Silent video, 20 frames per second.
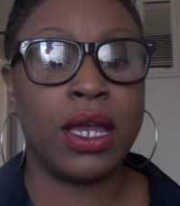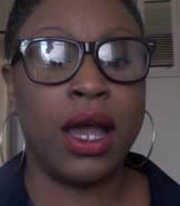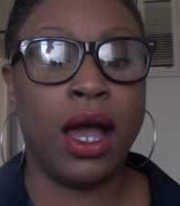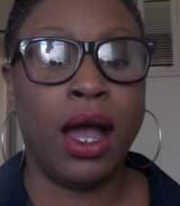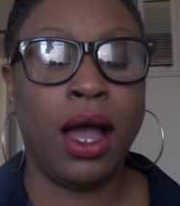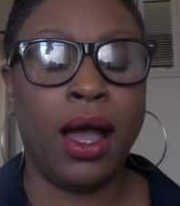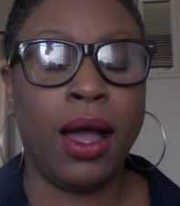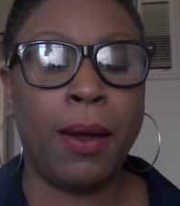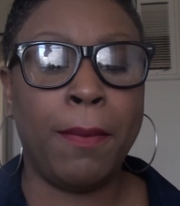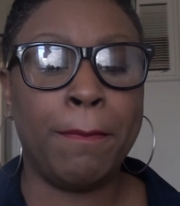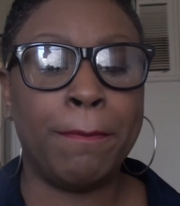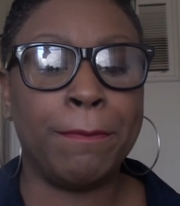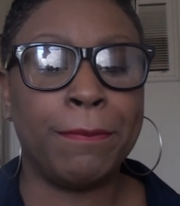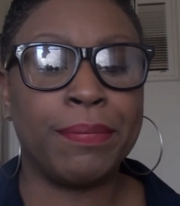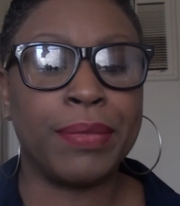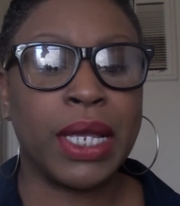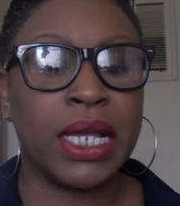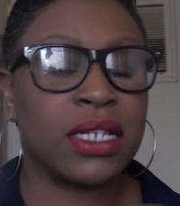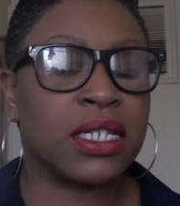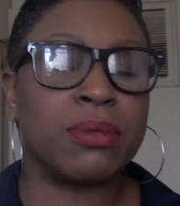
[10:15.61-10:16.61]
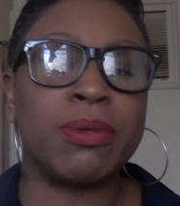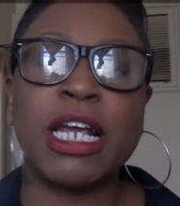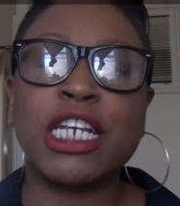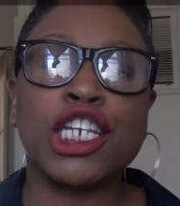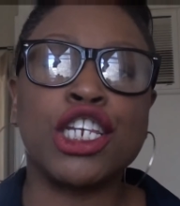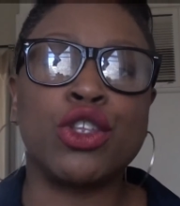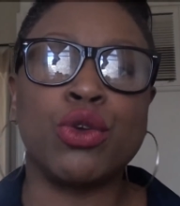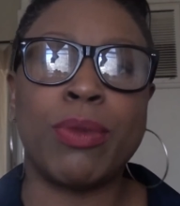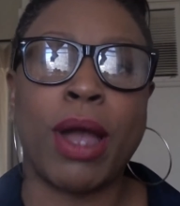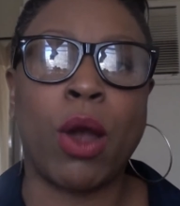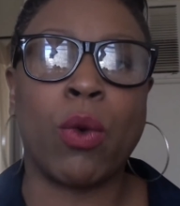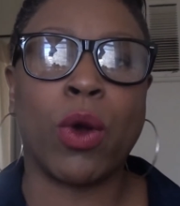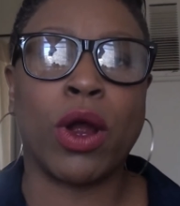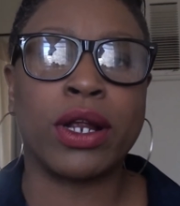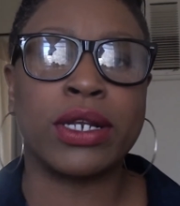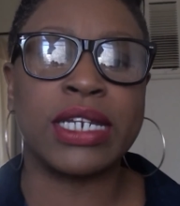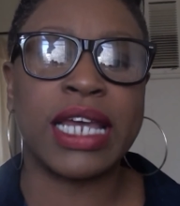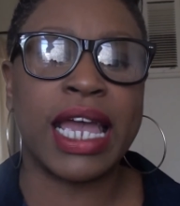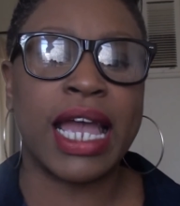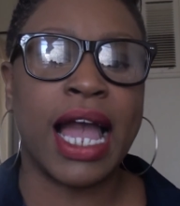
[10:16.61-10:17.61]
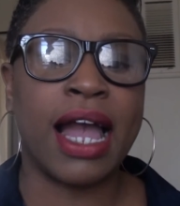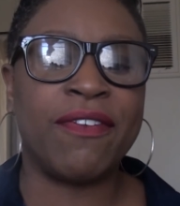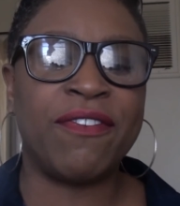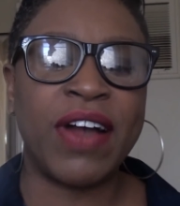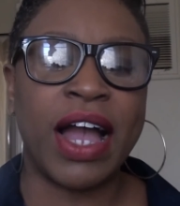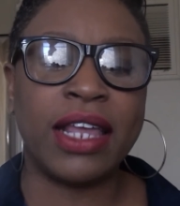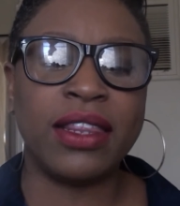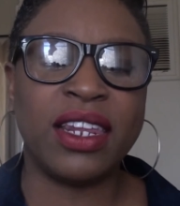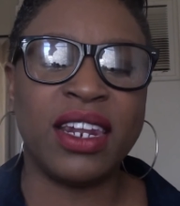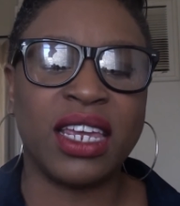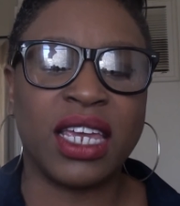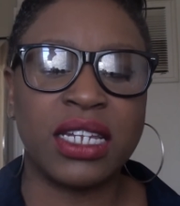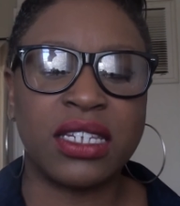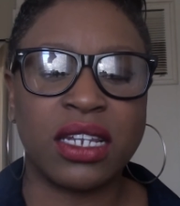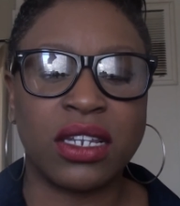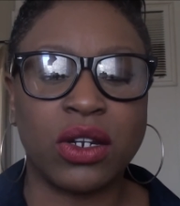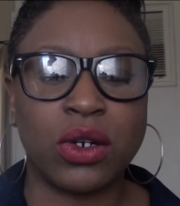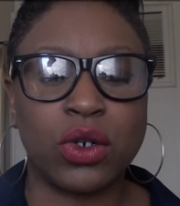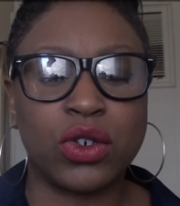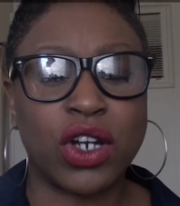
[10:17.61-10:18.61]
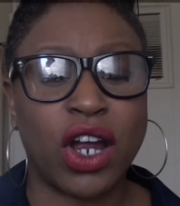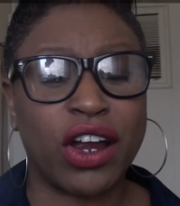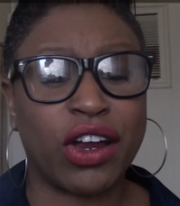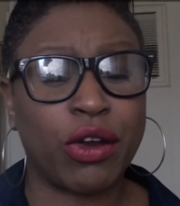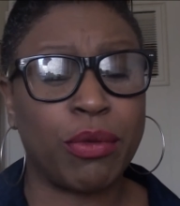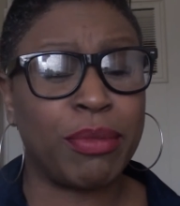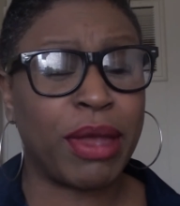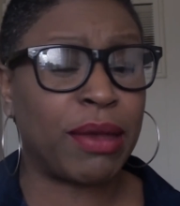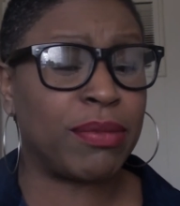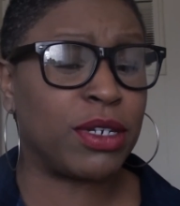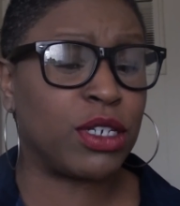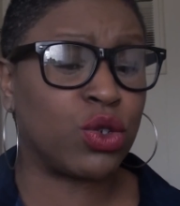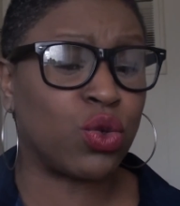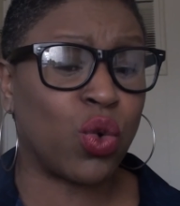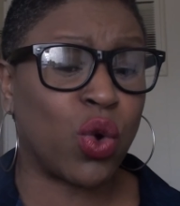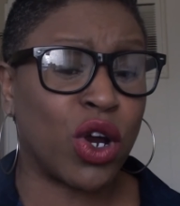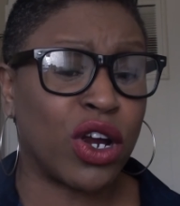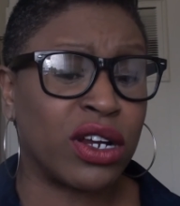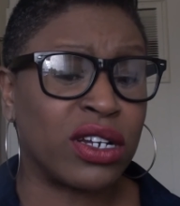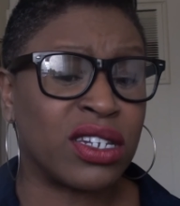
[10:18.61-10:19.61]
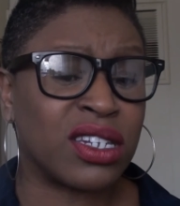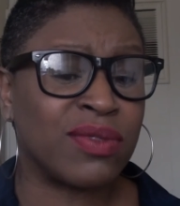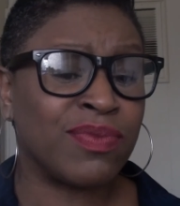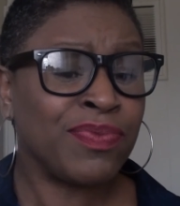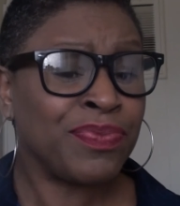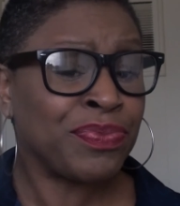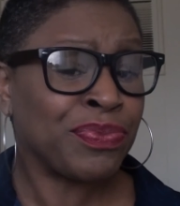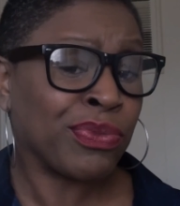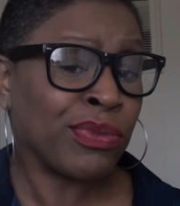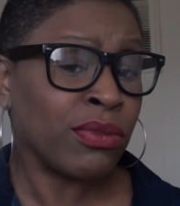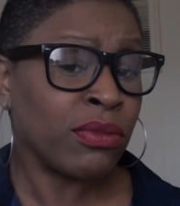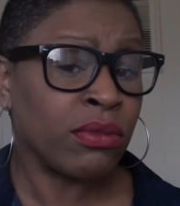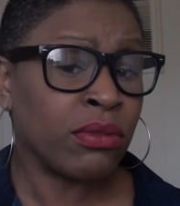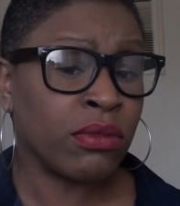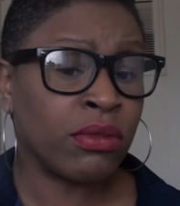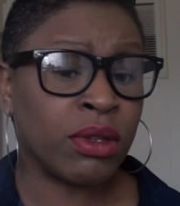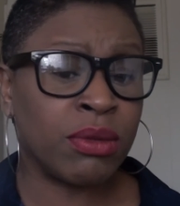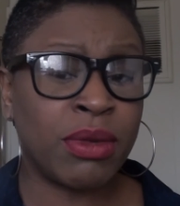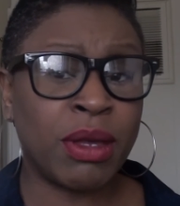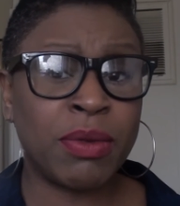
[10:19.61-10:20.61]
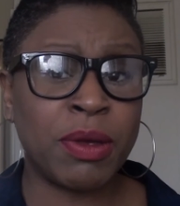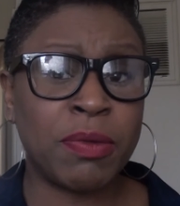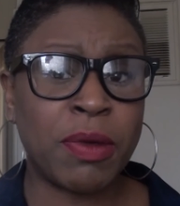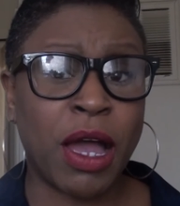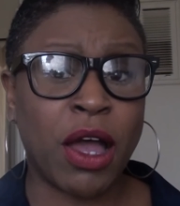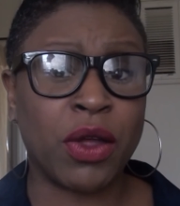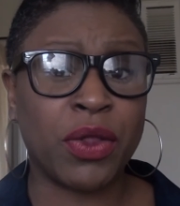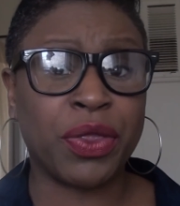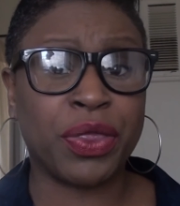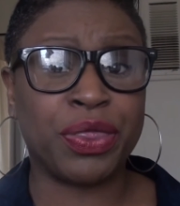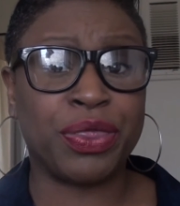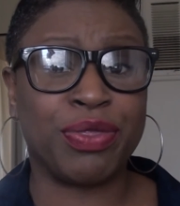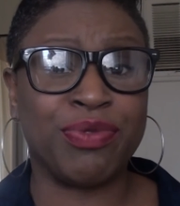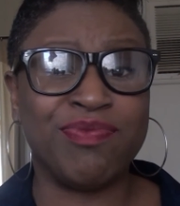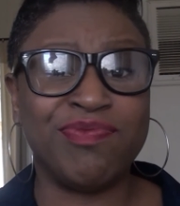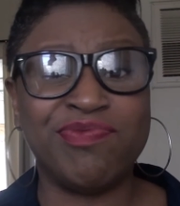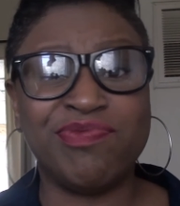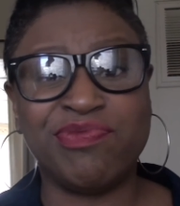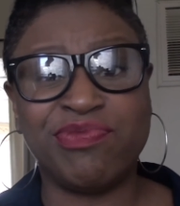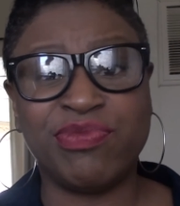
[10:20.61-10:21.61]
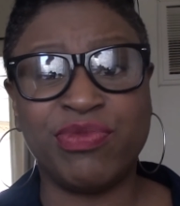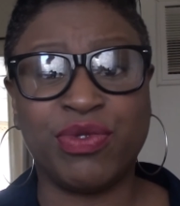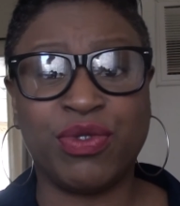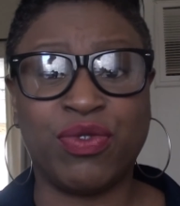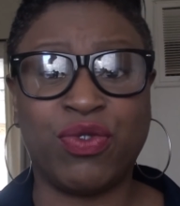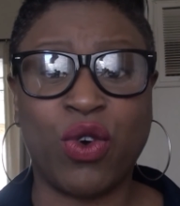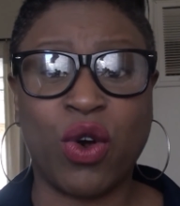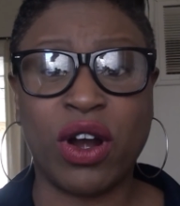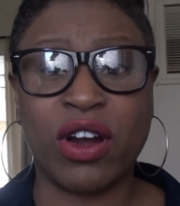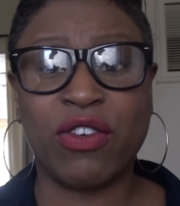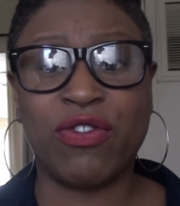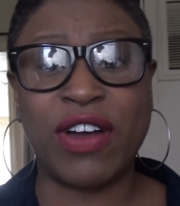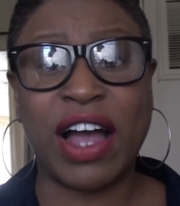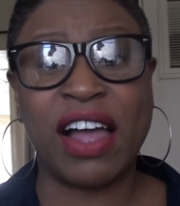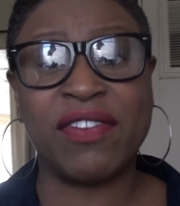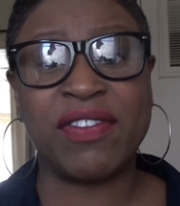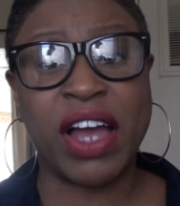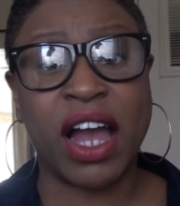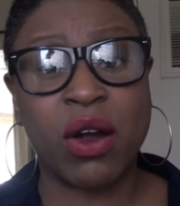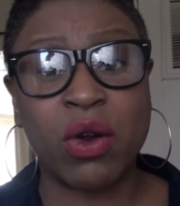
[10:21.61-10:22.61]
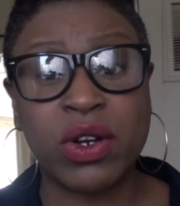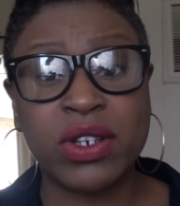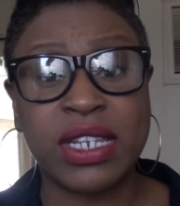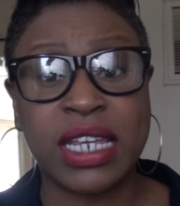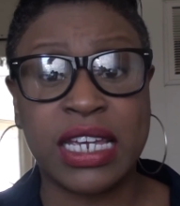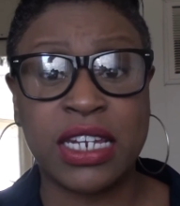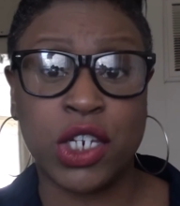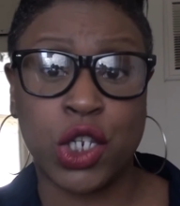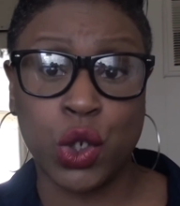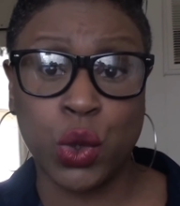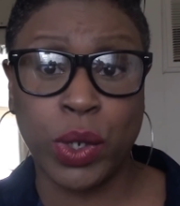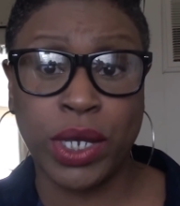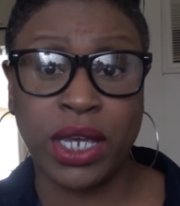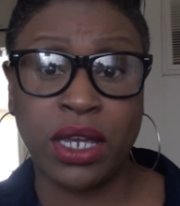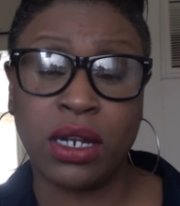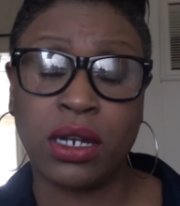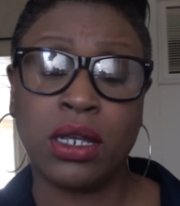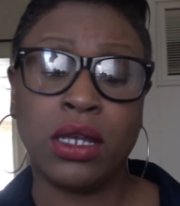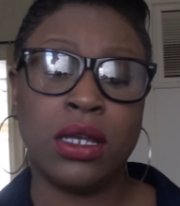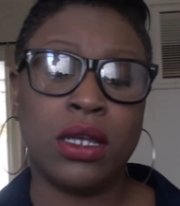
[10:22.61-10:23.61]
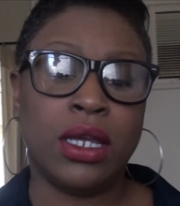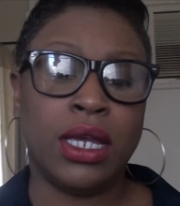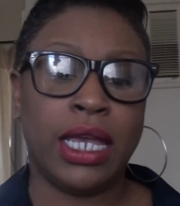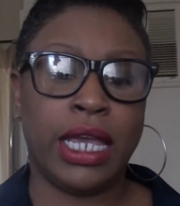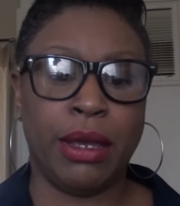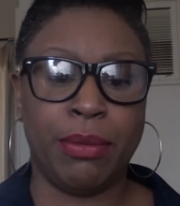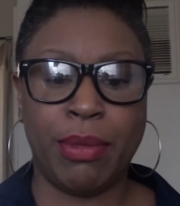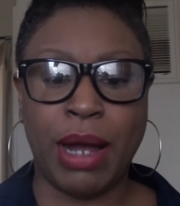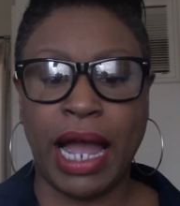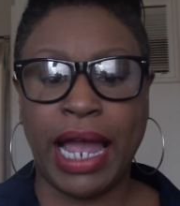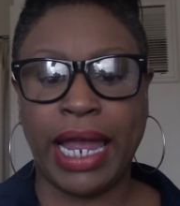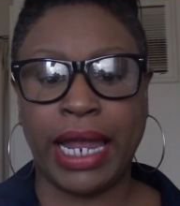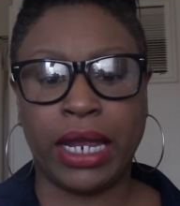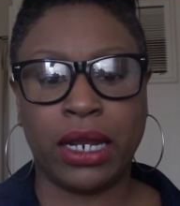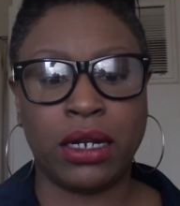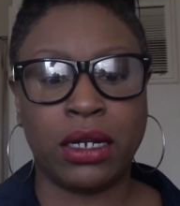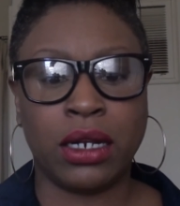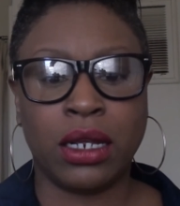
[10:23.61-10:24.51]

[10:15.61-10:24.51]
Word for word: Um, especially through my work day. I find that it gets a little darker maybe towards, maybe about mm, four or five hours into it. It might